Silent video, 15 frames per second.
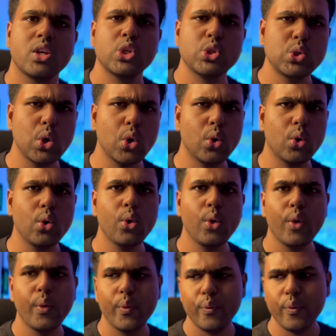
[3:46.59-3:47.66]
So,
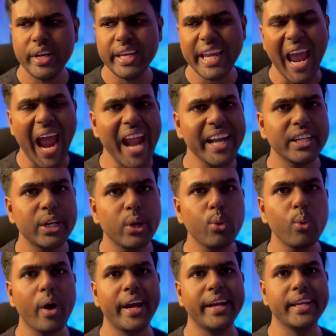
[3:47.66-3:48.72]
when he had
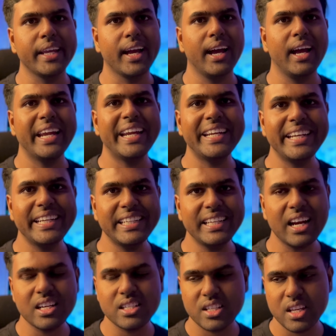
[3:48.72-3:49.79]
new idea, he did
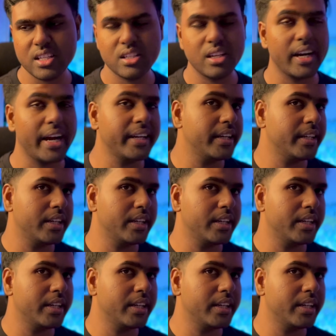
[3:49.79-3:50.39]
not just write it